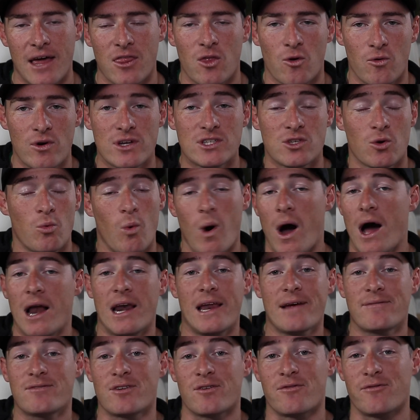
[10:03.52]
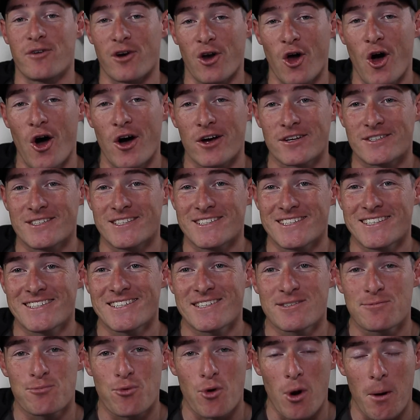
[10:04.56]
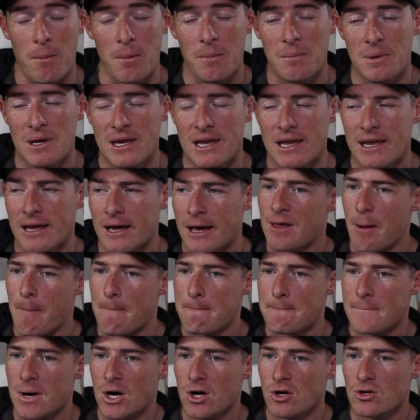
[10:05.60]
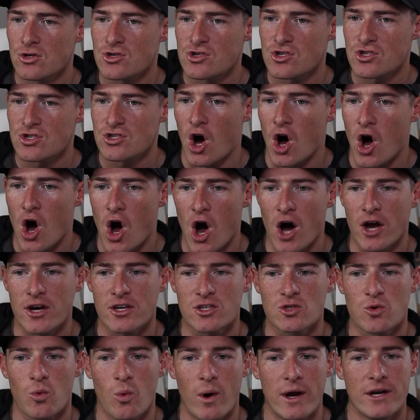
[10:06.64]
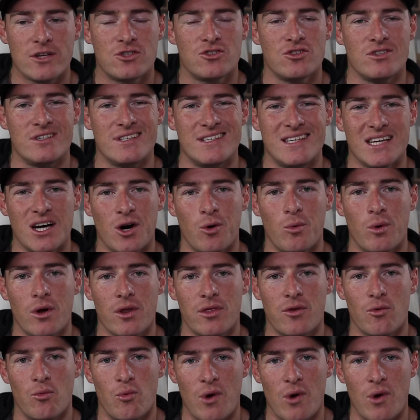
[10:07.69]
and the reason why I left it for last is this is probably the most hardest one to deal with,